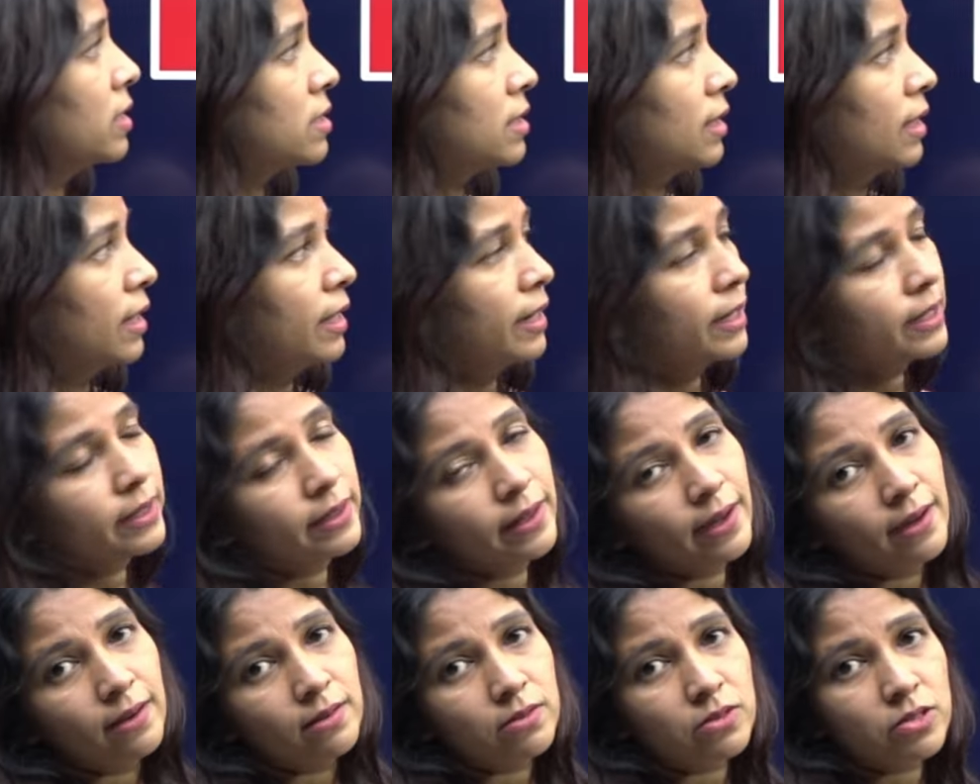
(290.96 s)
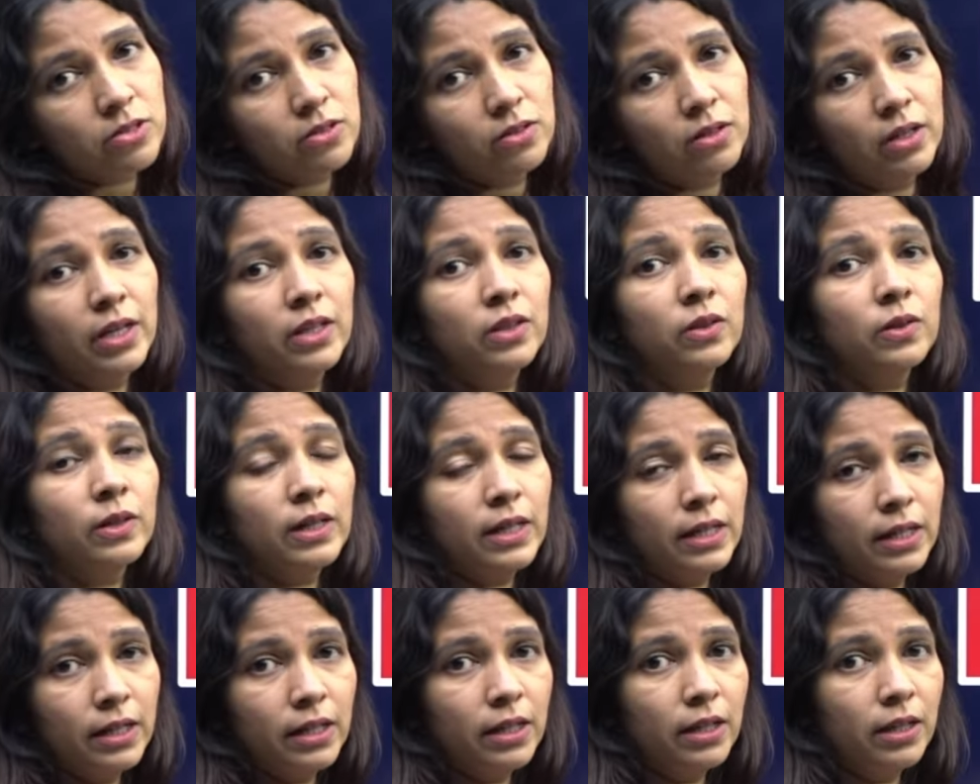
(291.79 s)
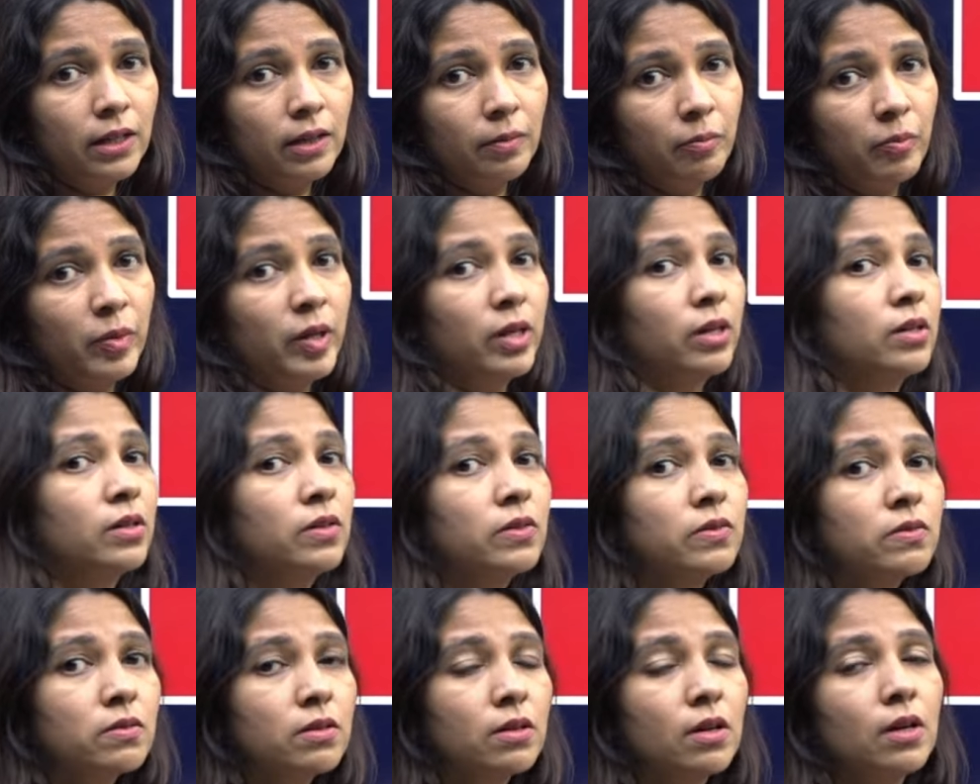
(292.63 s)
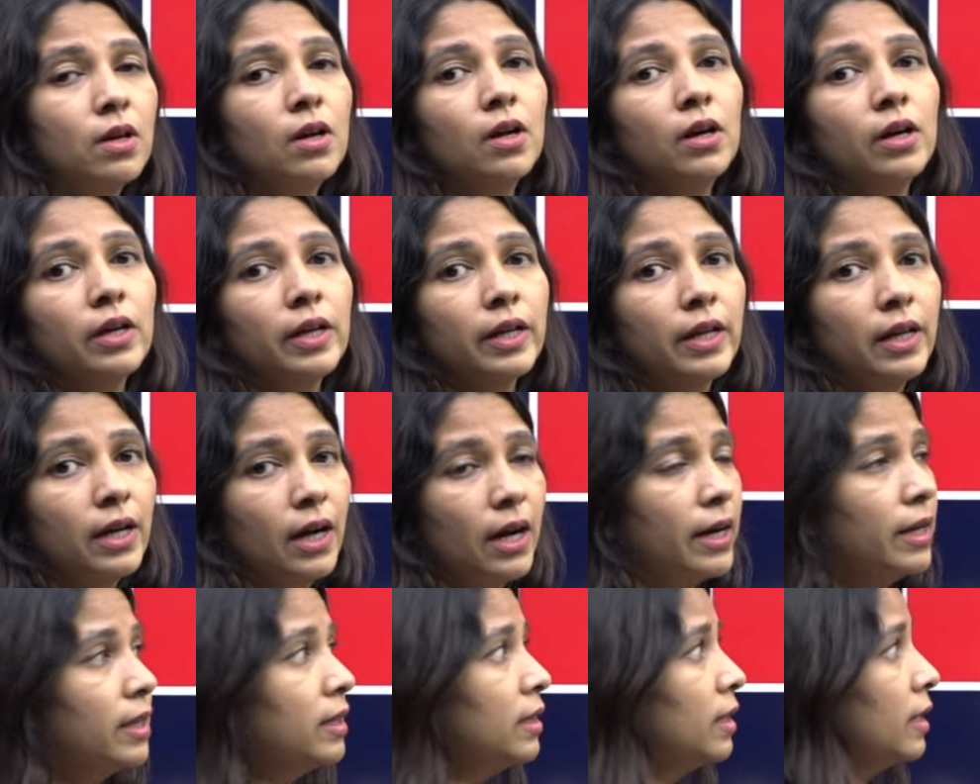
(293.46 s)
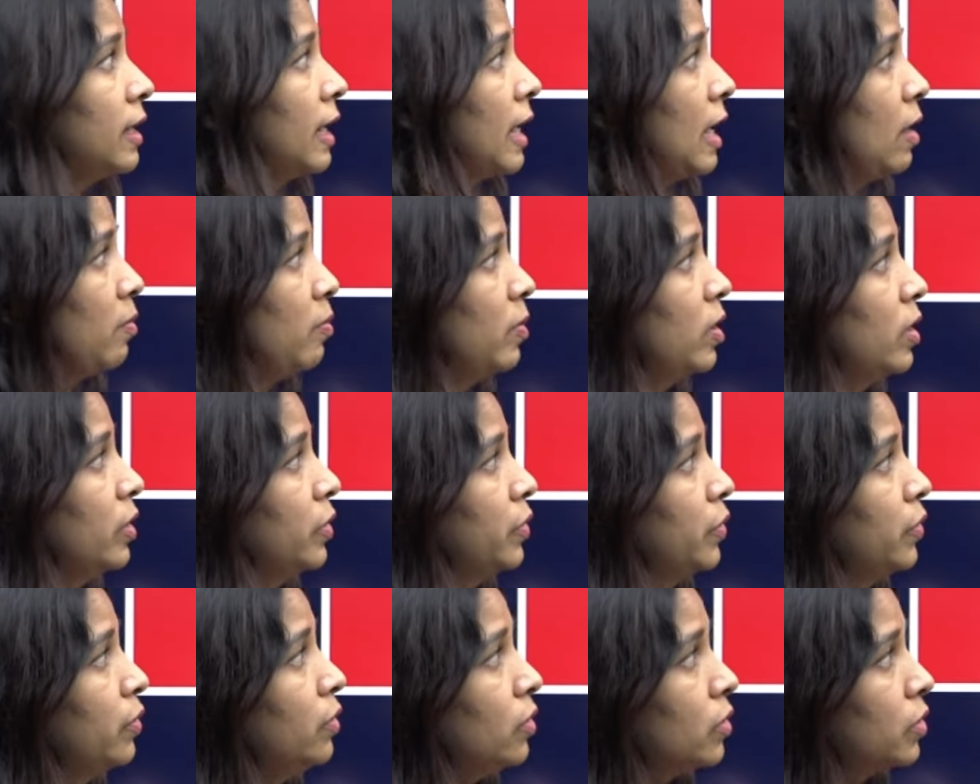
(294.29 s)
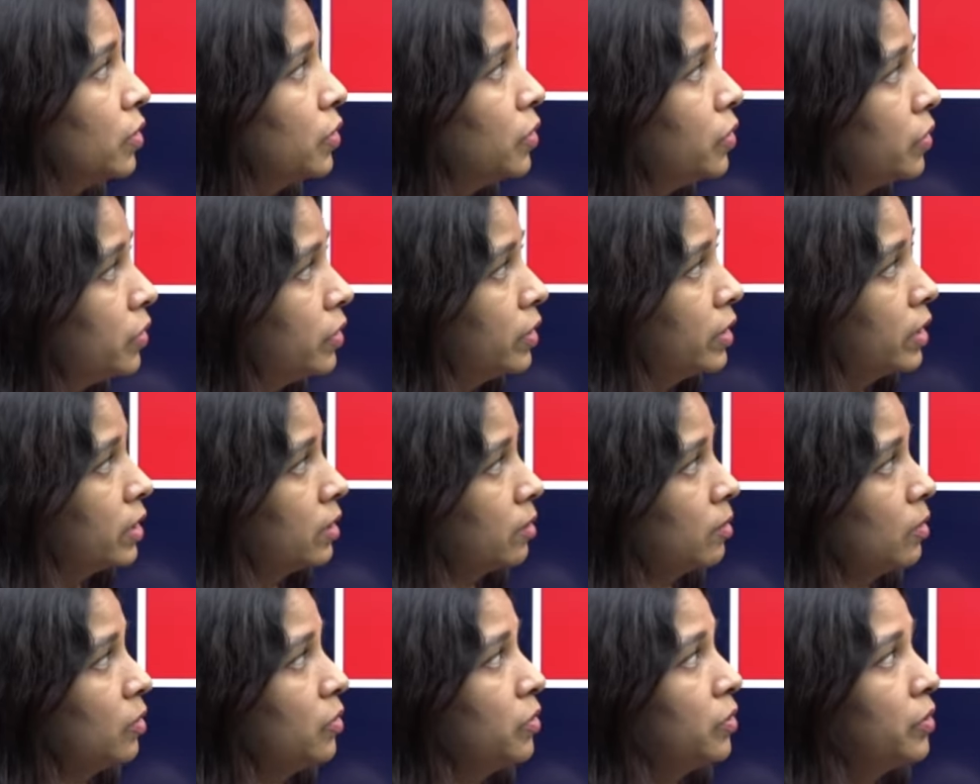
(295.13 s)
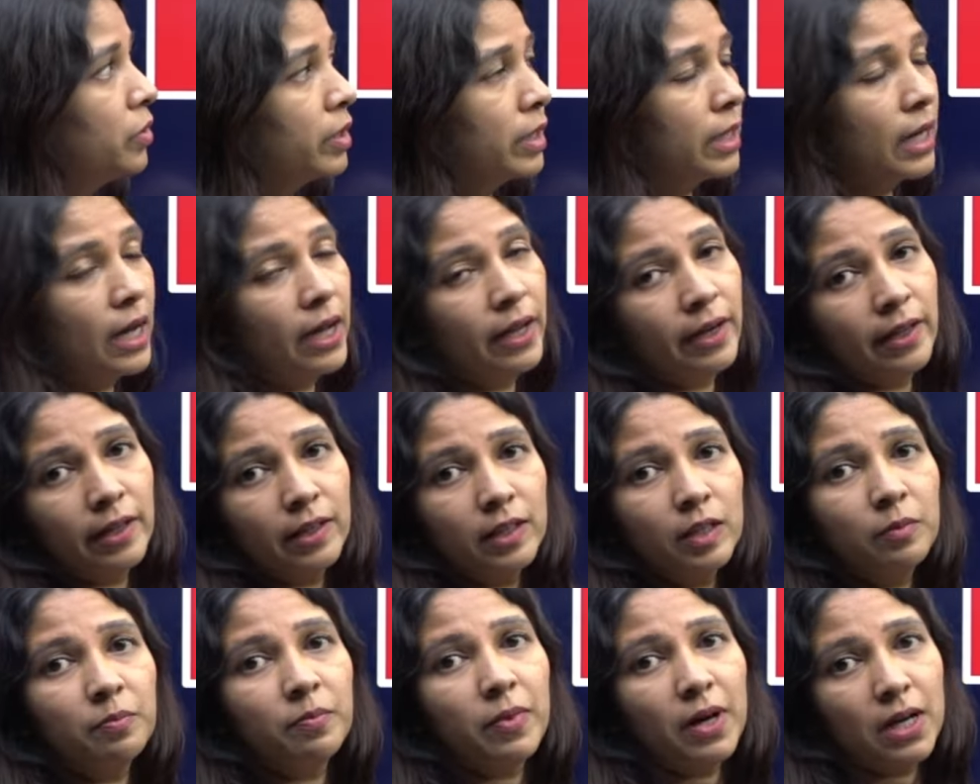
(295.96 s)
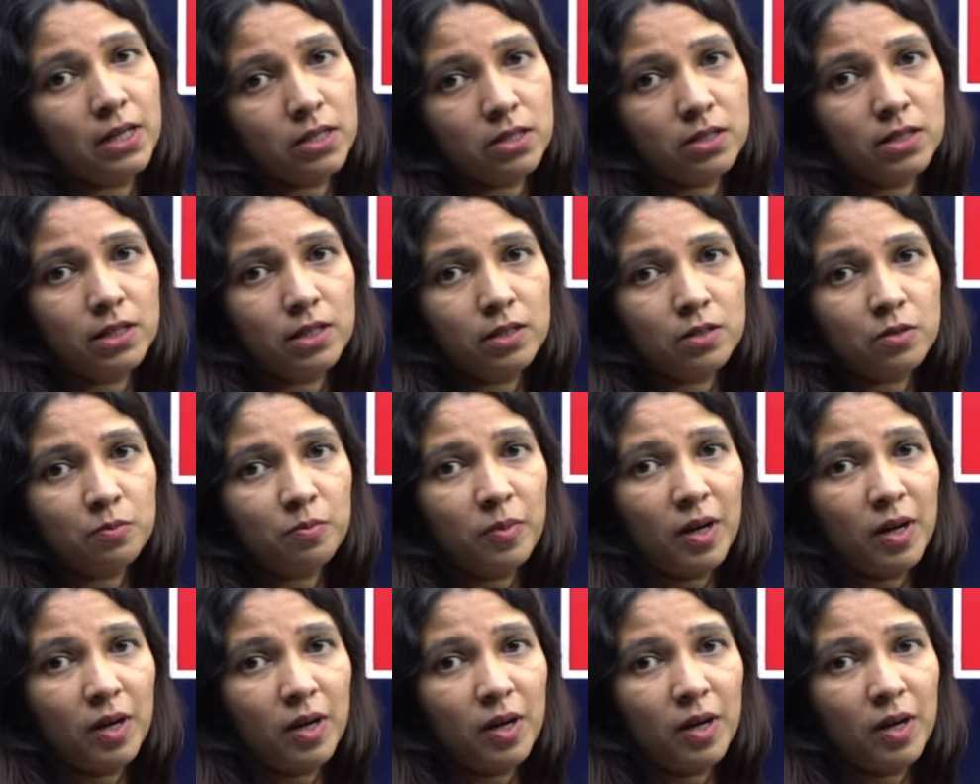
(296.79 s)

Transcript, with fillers: is the correct answer. Endukandi? Because regarding the grammar, you know, could, could anedi past tense.